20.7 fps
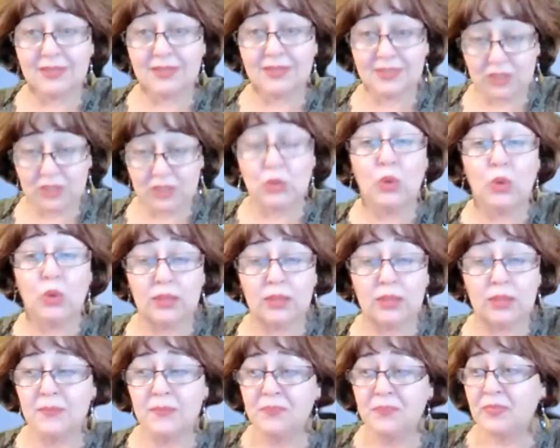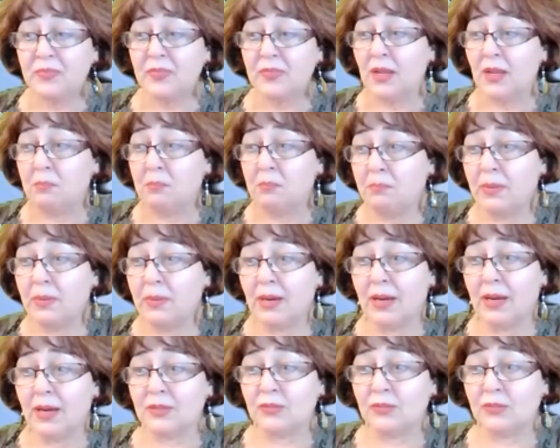soil,
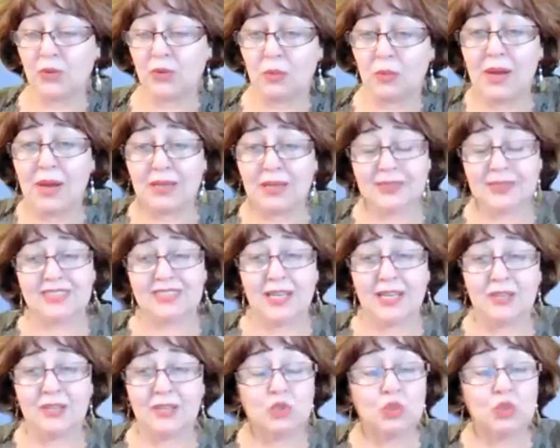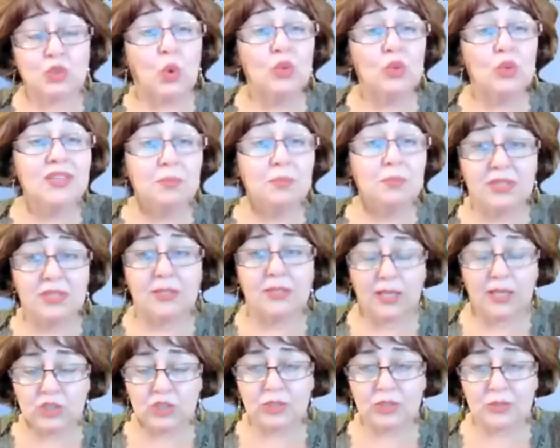but from other side, with all
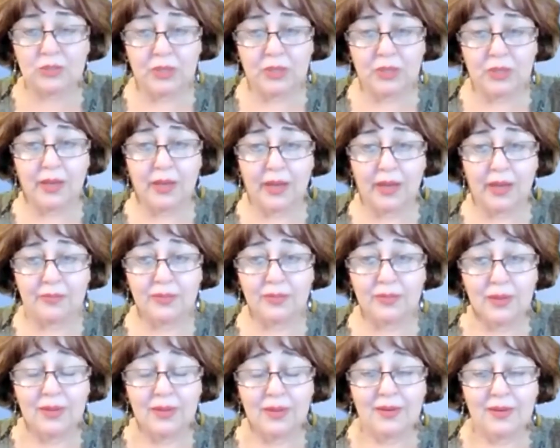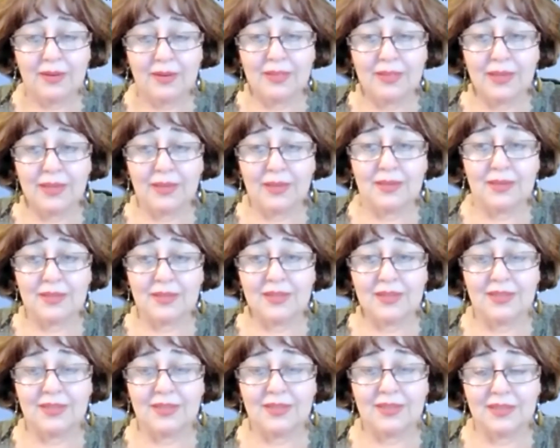limitation we have, like
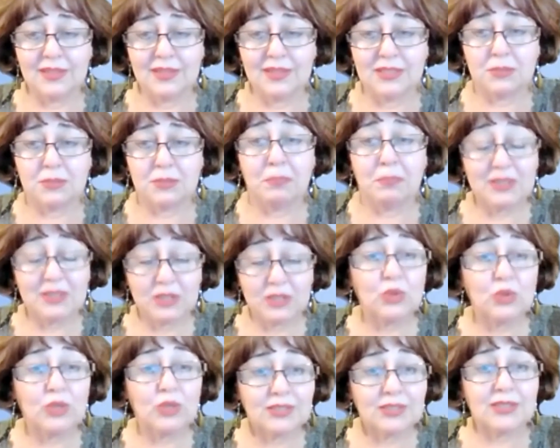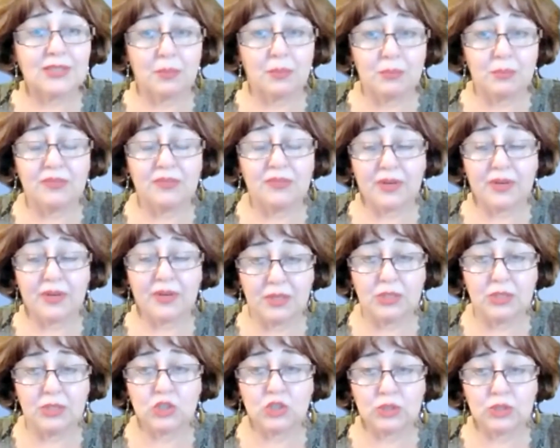it's better to get some
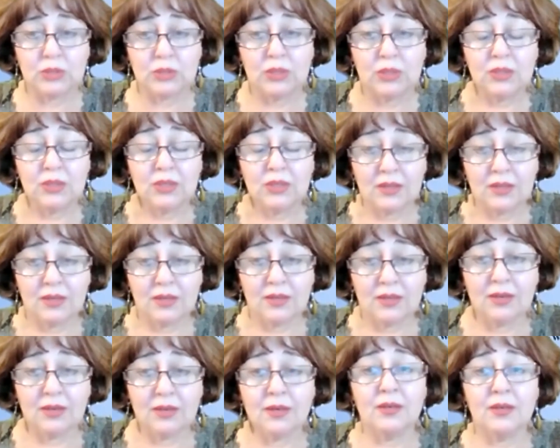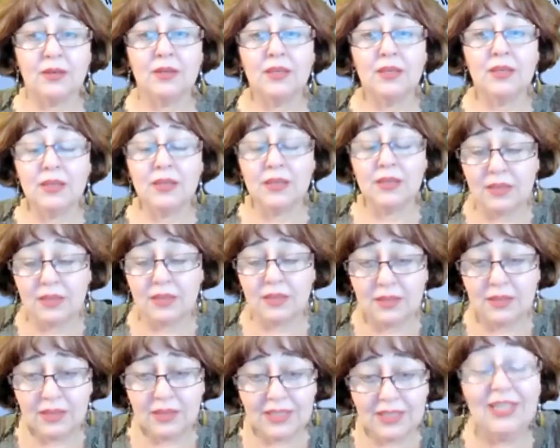information.
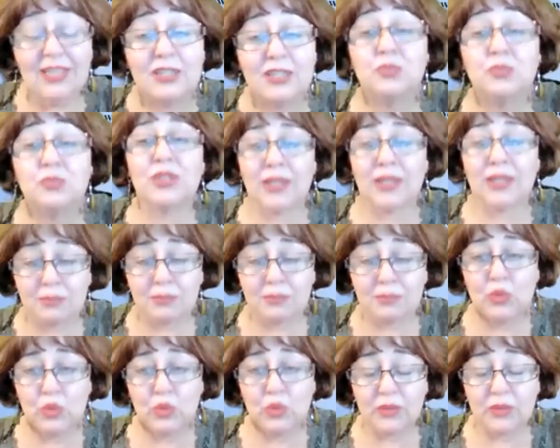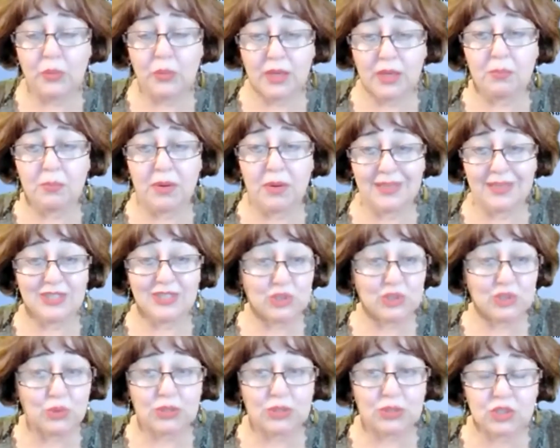It's what I'm doing via my
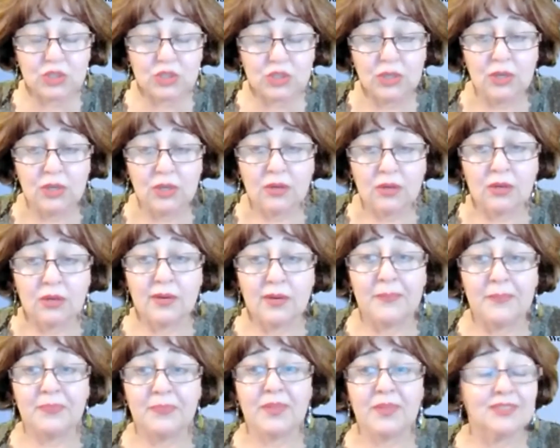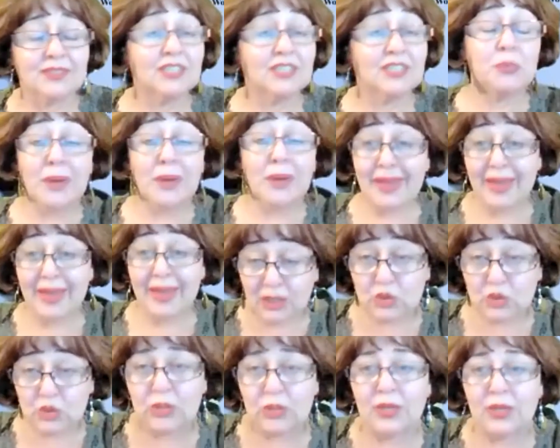research. That's why
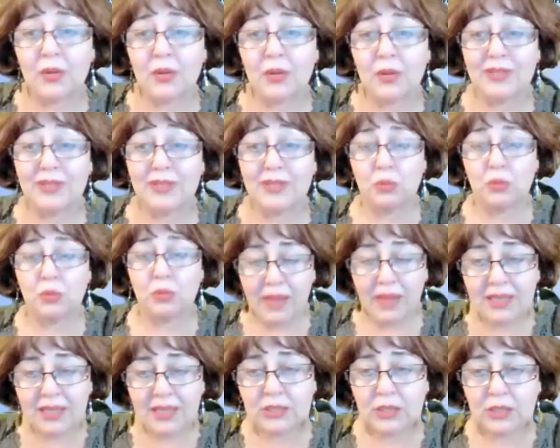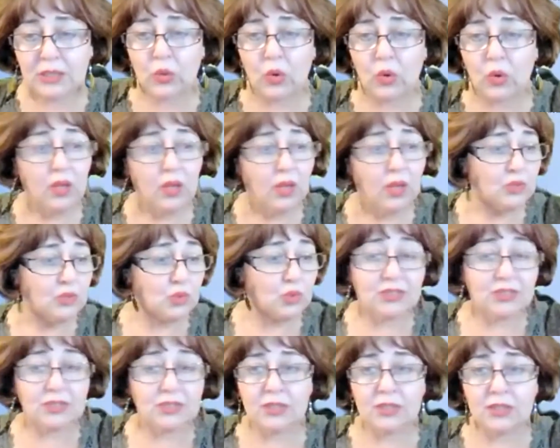actually I went to Mexico to
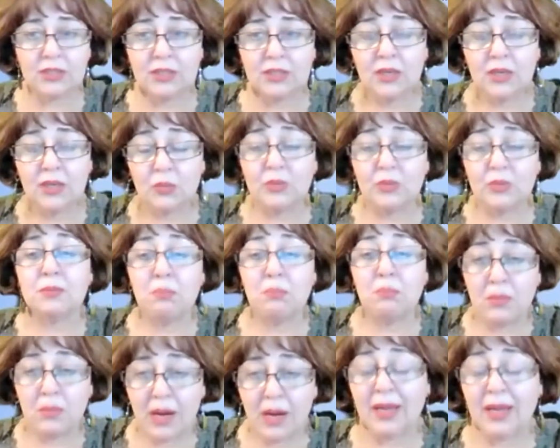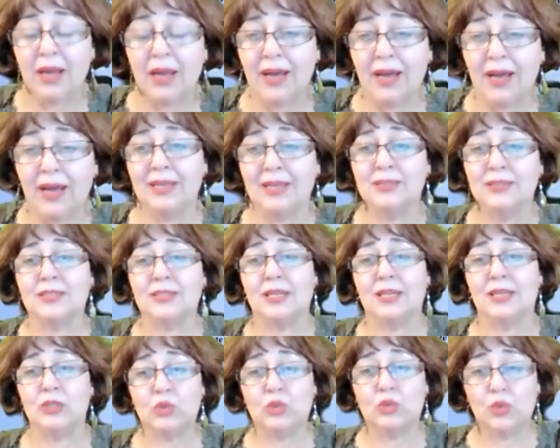see with my eyes
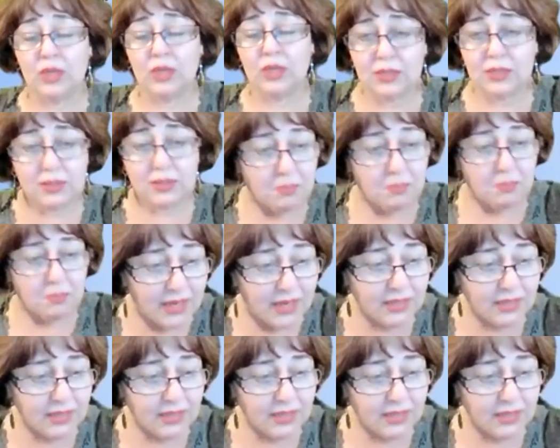and to get my